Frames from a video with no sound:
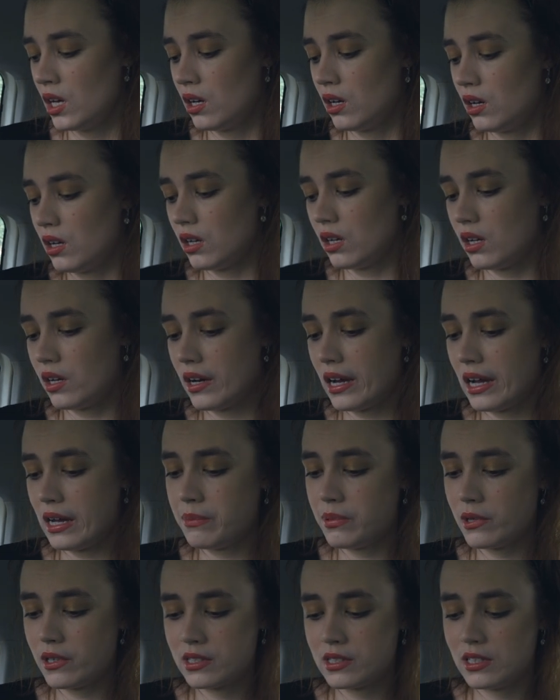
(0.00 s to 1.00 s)

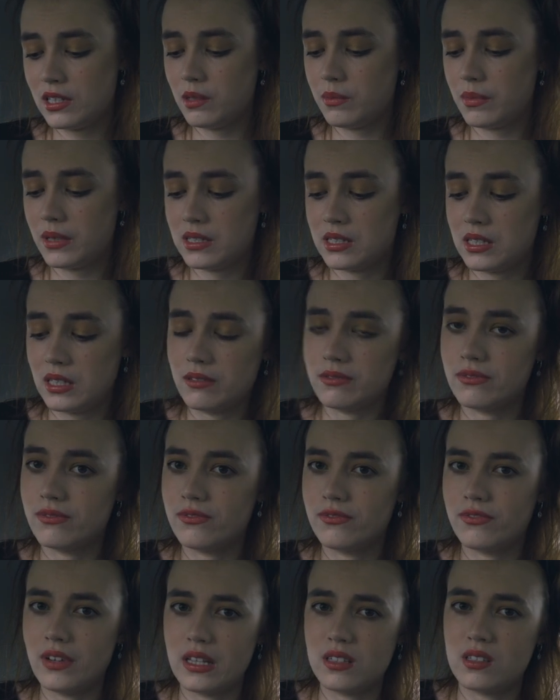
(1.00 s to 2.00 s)
I personally myself
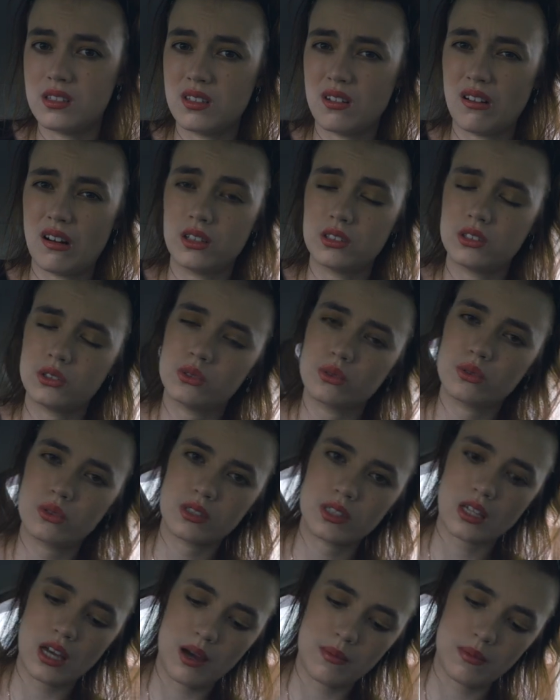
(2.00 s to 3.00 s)
faced around 2
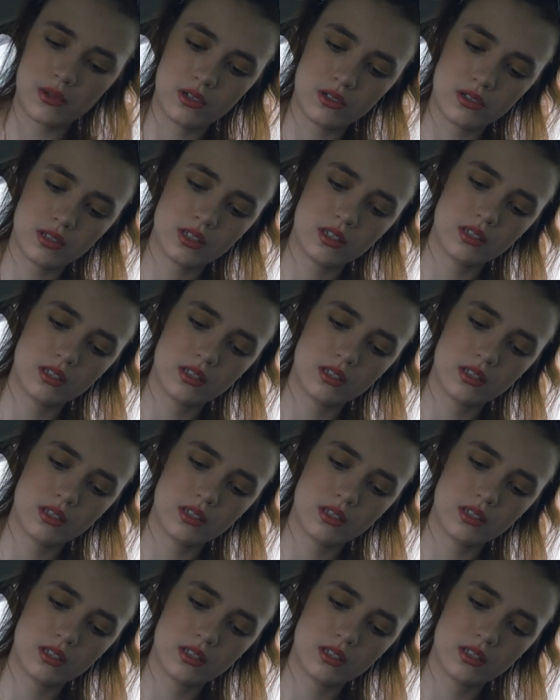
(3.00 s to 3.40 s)
scammers.